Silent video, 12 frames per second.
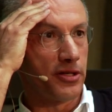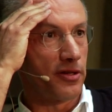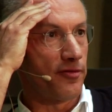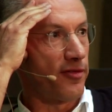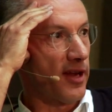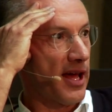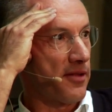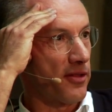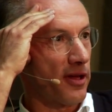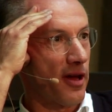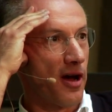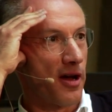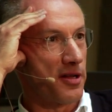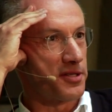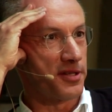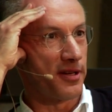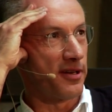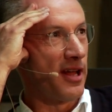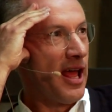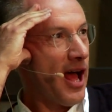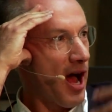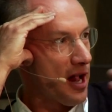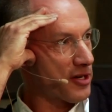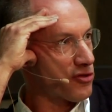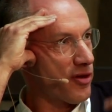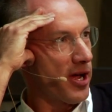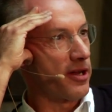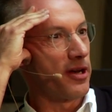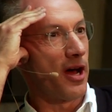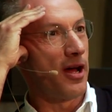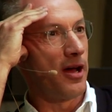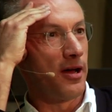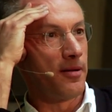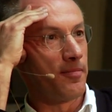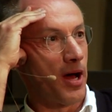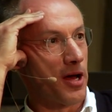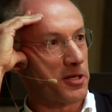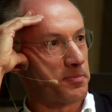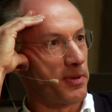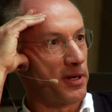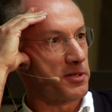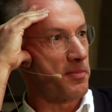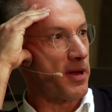you to fill out the cards, and I'll try and ask Bill as